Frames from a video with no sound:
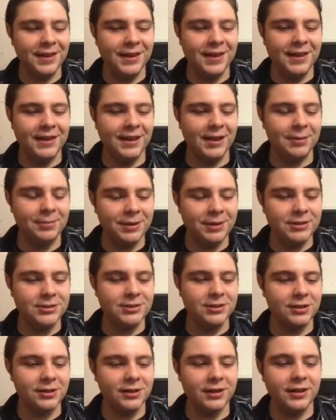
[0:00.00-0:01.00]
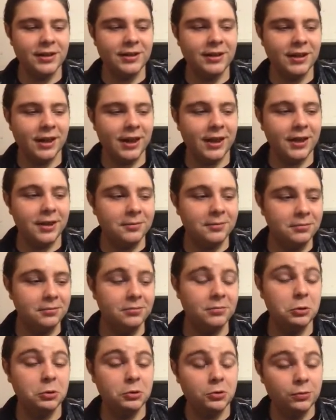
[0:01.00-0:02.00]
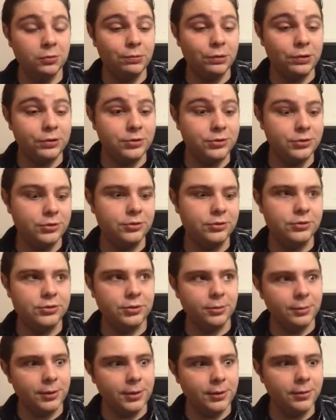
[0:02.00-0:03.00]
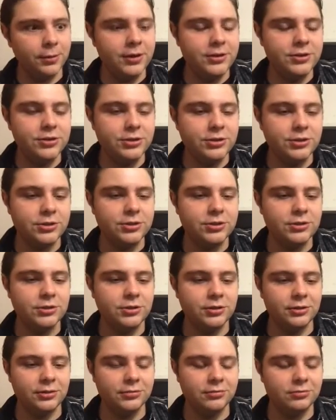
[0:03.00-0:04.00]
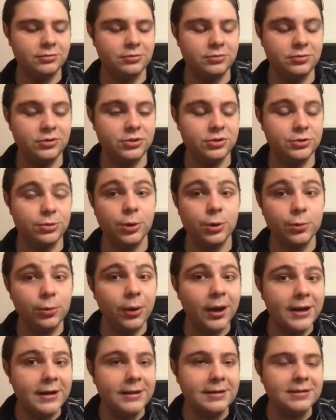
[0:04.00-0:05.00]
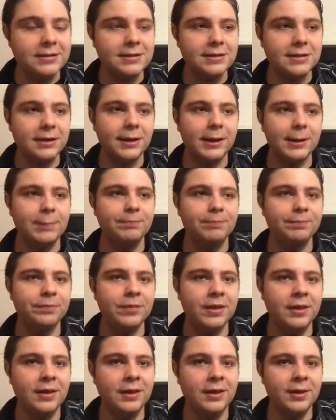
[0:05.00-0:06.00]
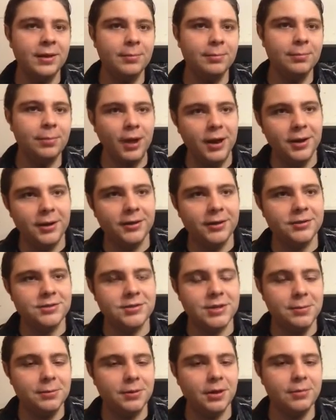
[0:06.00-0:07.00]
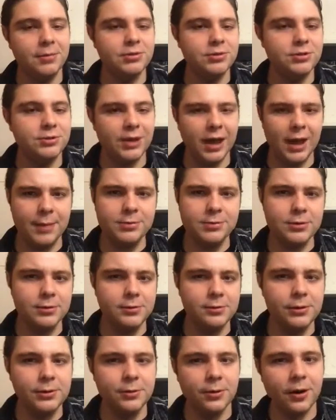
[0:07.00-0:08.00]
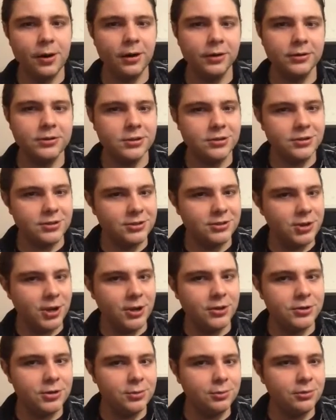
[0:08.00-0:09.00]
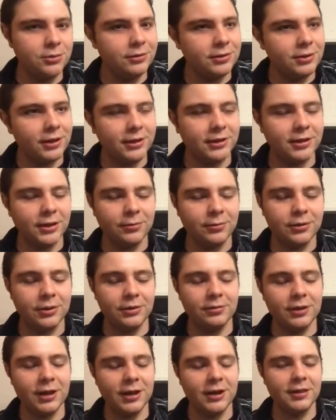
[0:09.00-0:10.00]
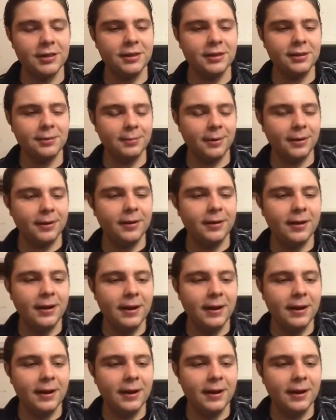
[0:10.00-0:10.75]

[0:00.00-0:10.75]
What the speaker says: Yeah, basically, and in so many ways, she's sort of right. But at the same time, she's absolutely wrong. So it's a challenging movie like that, where you kind of think about it.